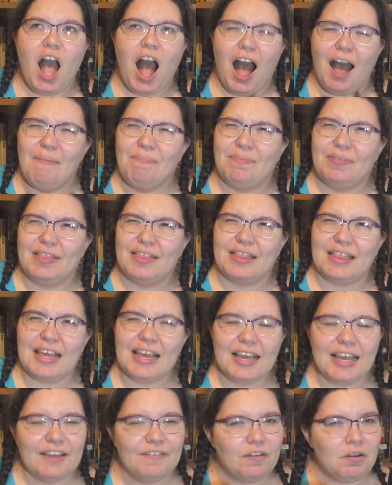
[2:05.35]
I
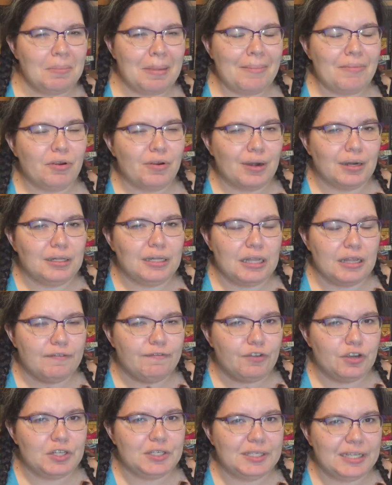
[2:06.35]
think if I remember correctly, the
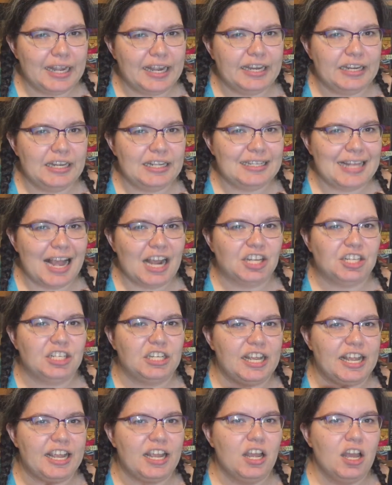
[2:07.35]
first scene is
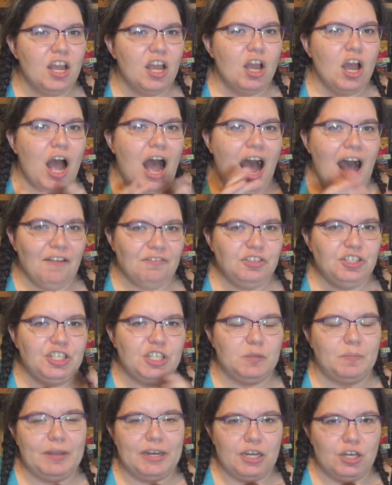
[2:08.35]
actually after
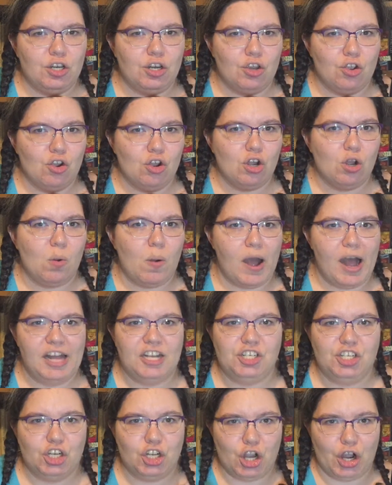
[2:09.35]
she's been in New York a while
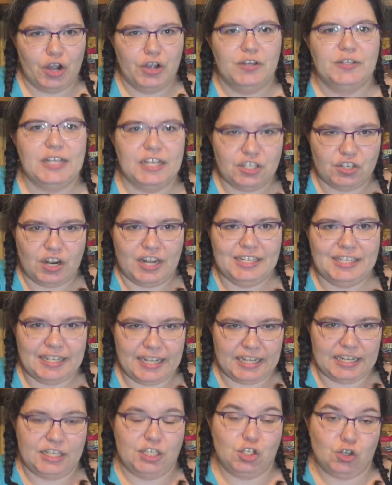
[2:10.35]
and she goes and tries to
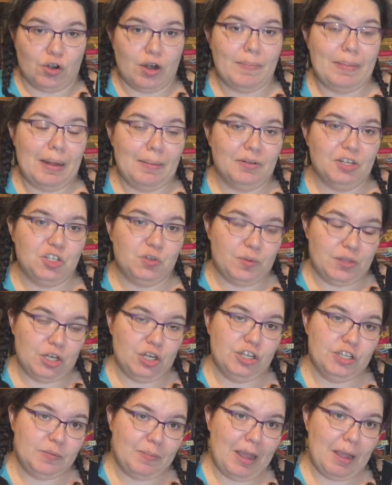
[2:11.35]
get a story published with the
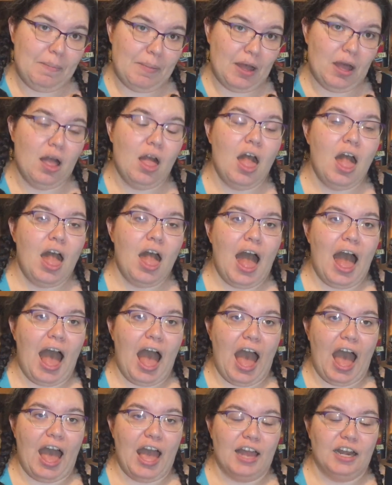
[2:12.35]
newspaper
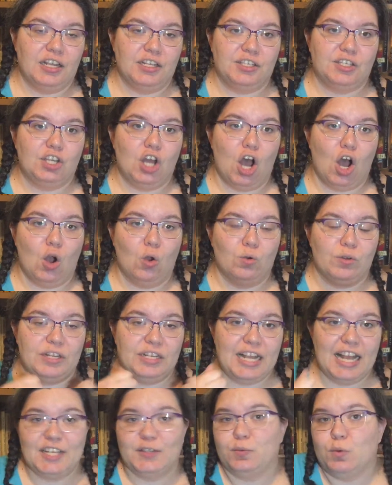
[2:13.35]
and is told,
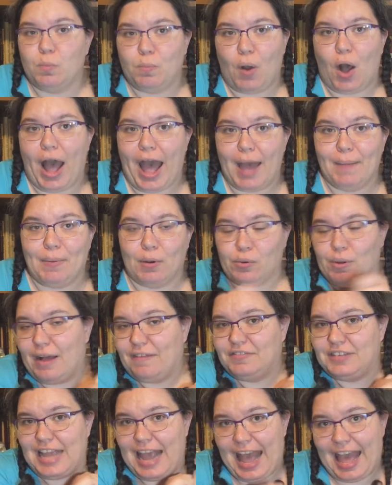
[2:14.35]
yes, we'll buy it, but we'll
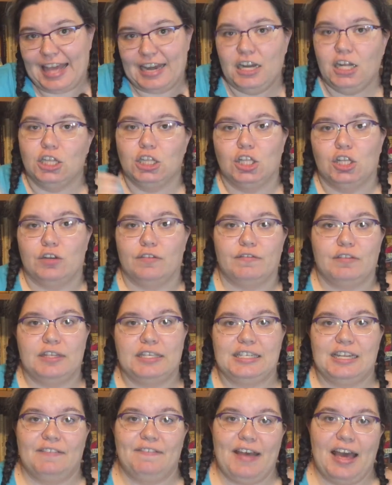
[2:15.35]
have to edit a lot of the
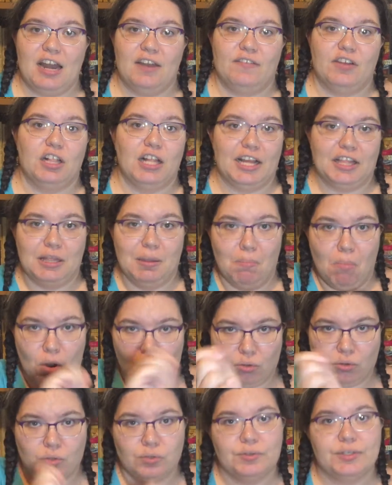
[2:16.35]
stuff out of it, like the
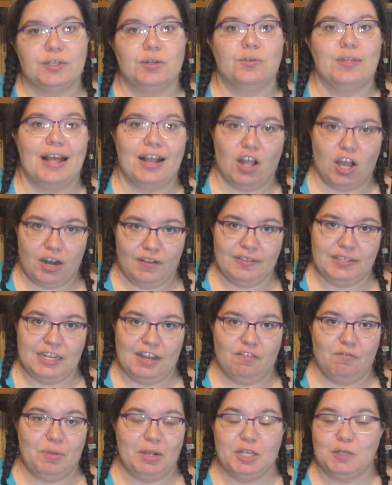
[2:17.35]
morals and all that kind of
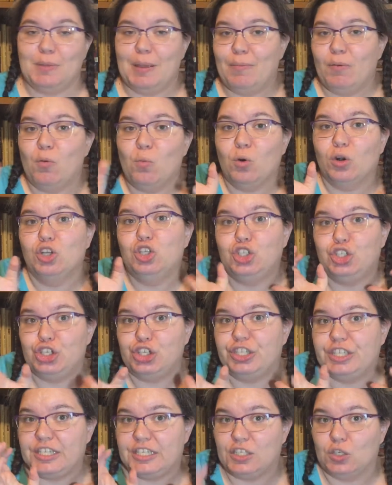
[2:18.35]
stuff, because people want
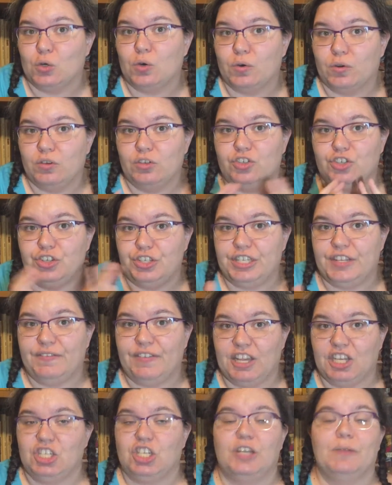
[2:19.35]
juicy
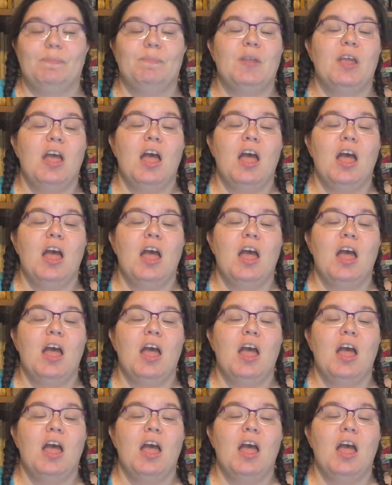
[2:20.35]
fiction,